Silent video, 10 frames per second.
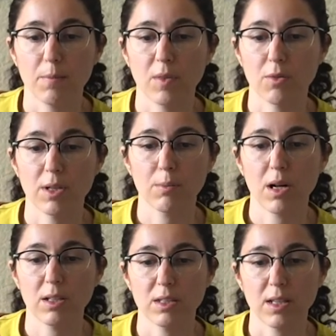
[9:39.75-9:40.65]
green
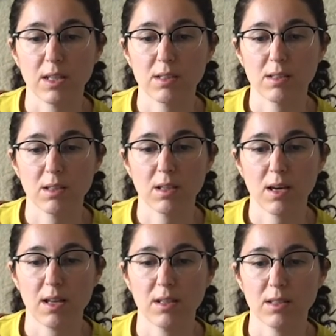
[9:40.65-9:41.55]
politics
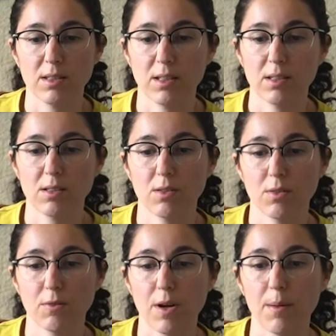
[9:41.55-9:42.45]
can exist
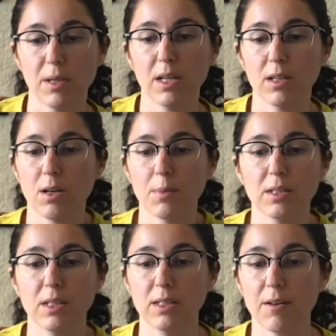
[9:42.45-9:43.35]
from
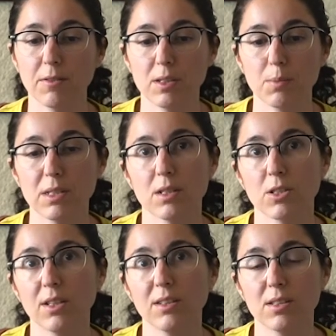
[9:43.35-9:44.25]
economically leftist
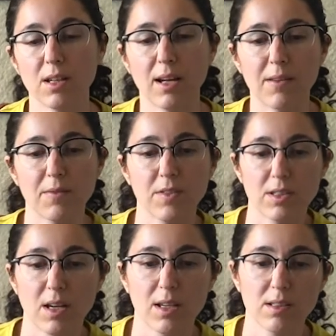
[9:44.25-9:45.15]
positions that
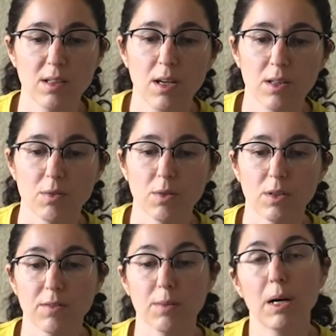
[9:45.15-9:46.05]
emphasize the
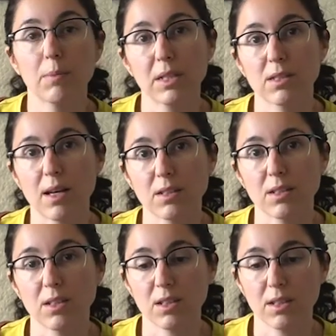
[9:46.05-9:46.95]
role of the public
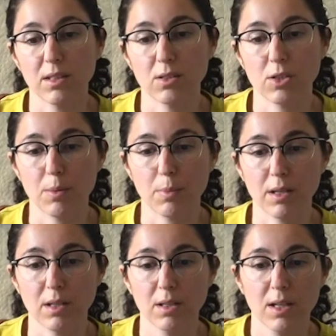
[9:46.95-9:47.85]
sector in
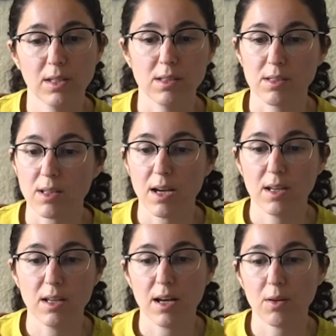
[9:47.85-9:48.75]
shaping
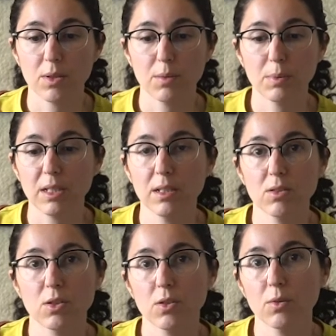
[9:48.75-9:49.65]
society equitably
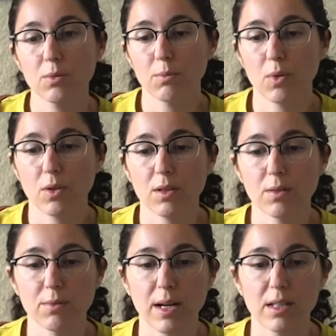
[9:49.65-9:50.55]
to
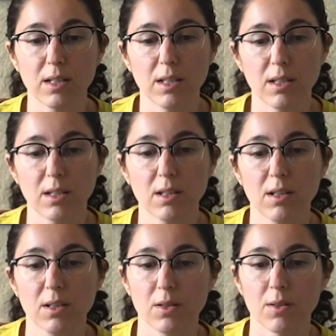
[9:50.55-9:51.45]
more right-leaning,
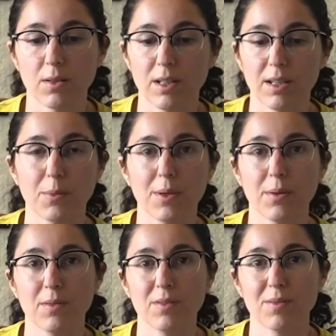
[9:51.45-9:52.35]
or like
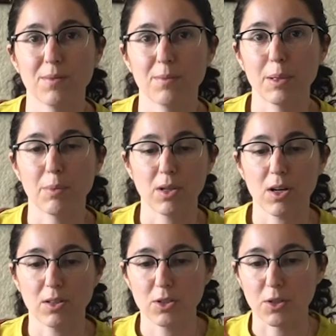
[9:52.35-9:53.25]
what people
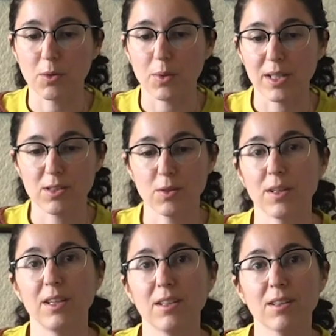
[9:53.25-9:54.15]
call turquoise
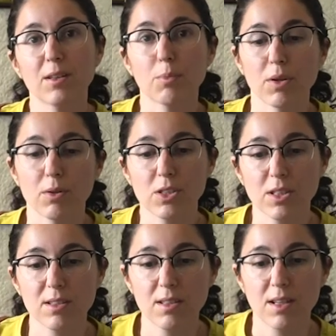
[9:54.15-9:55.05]
green
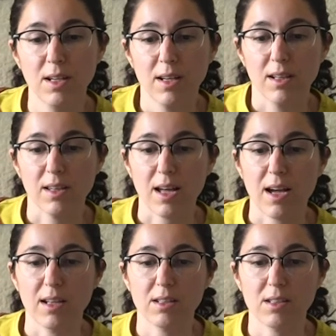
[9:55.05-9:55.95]
approaches
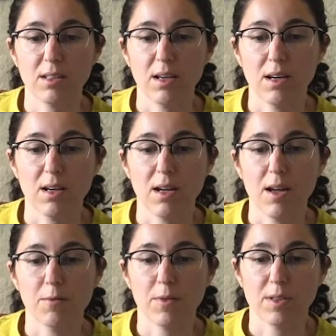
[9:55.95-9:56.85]
that
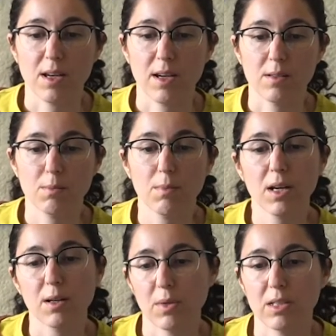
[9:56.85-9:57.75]
emphasize
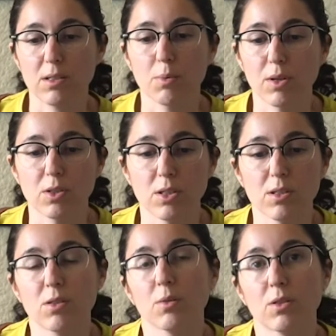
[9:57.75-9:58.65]
market-based
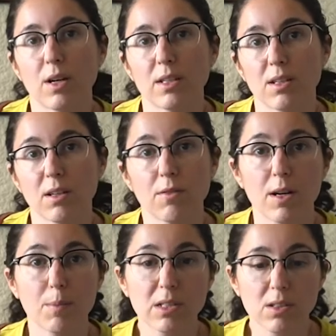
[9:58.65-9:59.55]
approaches to addressing
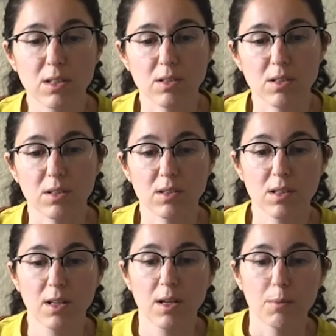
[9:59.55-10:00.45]
environmental concerns,
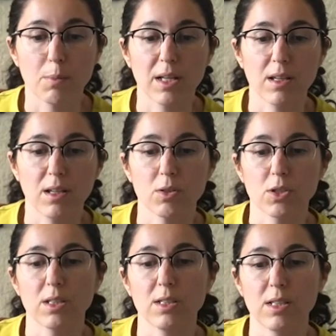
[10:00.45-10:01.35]
but they
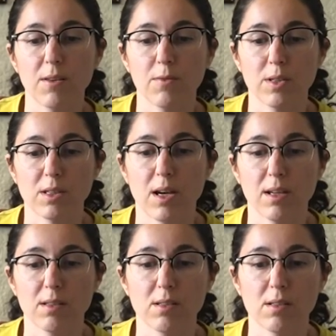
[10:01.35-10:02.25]
usually
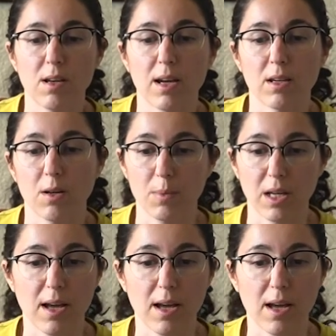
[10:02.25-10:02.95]
de-emphasize economic